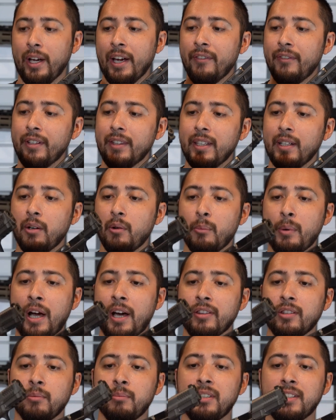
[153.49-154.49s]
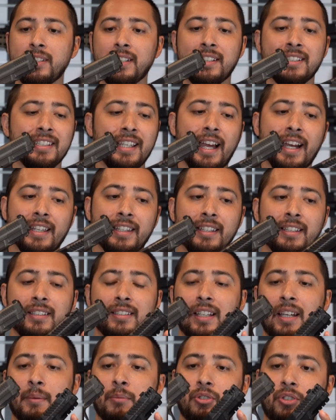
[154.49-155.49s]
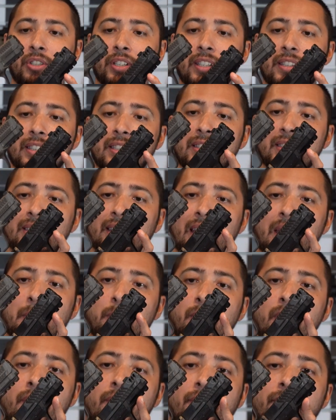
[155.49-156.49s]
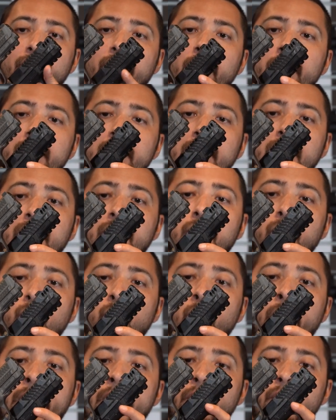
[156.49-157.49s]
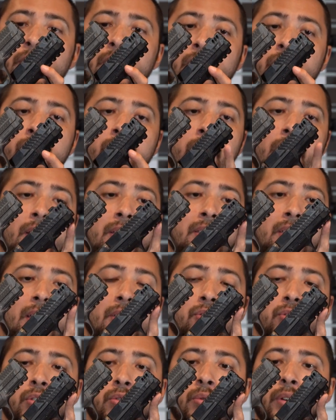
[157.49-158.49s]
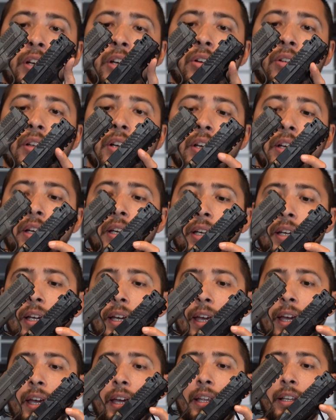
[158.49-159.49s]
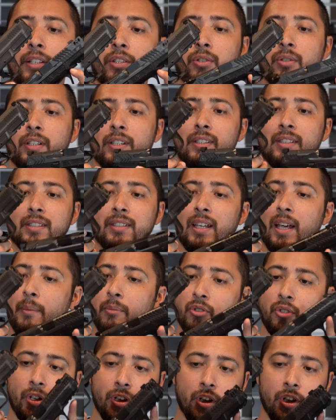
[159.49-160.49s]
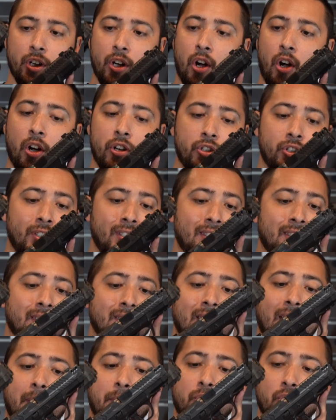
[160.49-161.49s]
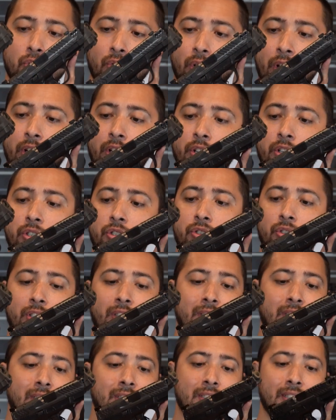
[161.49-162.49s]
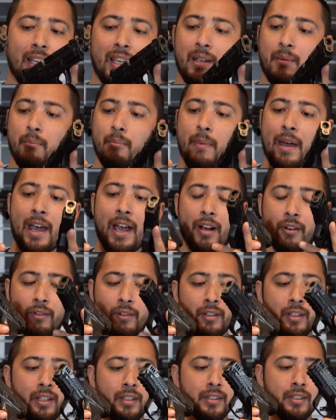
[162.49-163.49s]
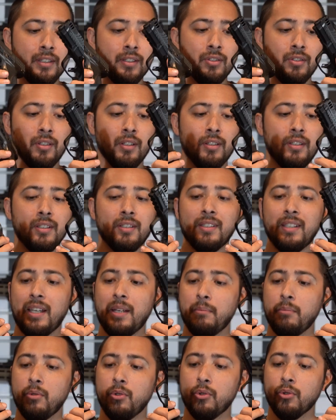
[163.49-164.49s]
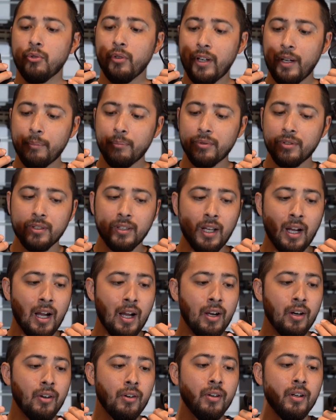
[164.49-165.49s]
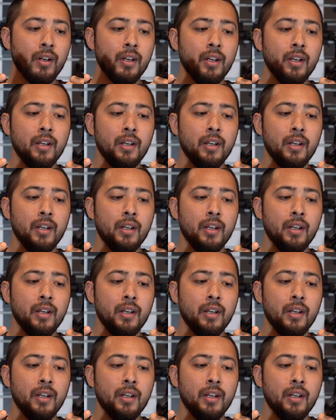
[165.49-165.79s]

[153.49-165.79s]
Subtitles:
Everything about them is exactly the same. So you get the same front rail there, the accessory rail, and you get the same trigger guards, you get the same triggers, you get the same mag releases, you get the same grip style.